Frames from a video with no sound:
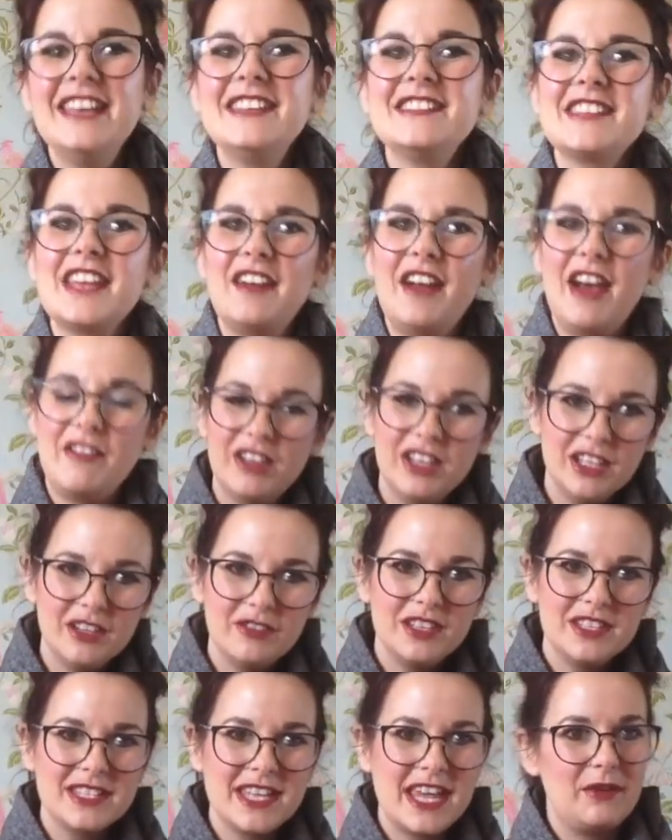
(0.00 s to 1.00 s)
So have a
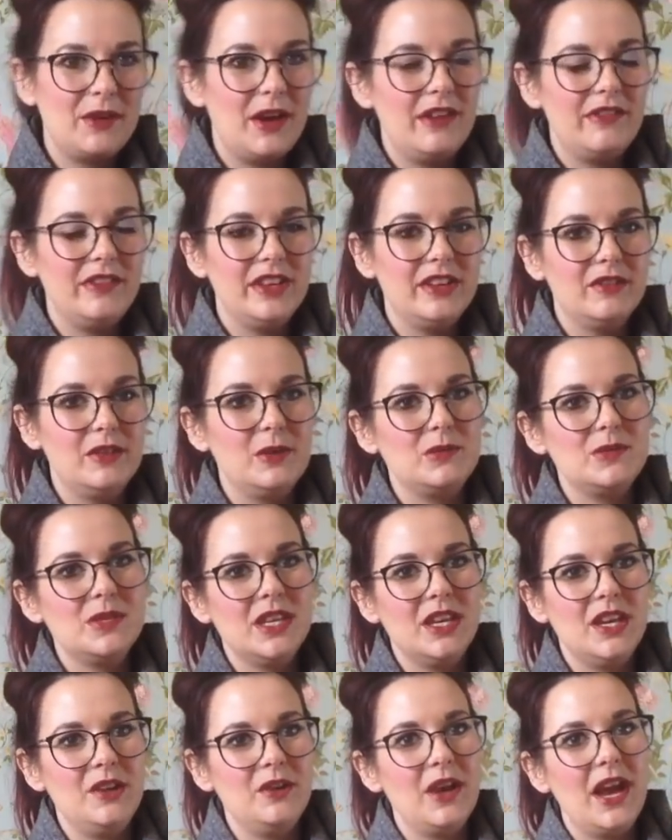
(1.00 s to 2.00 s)
lovely day, whatever you're up
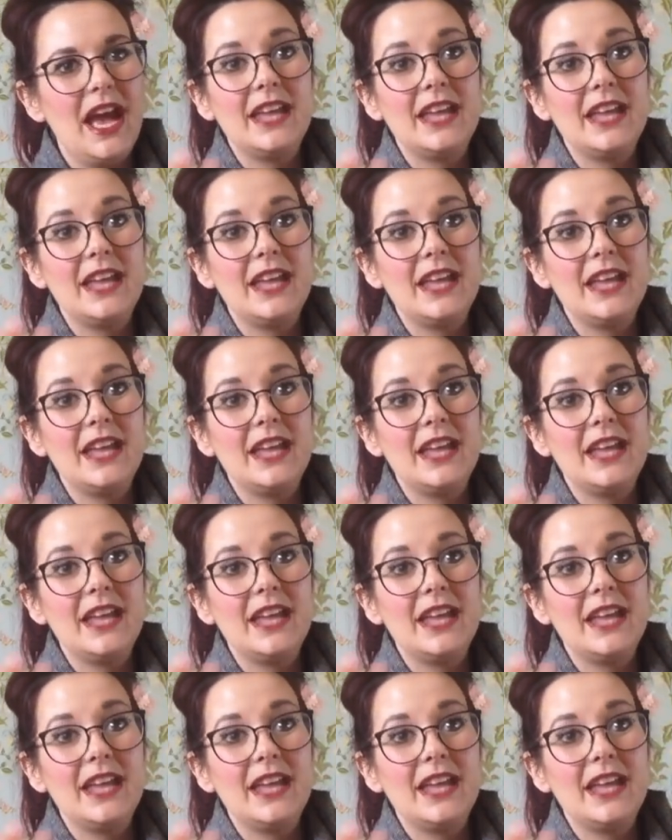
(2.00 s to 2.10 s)
to.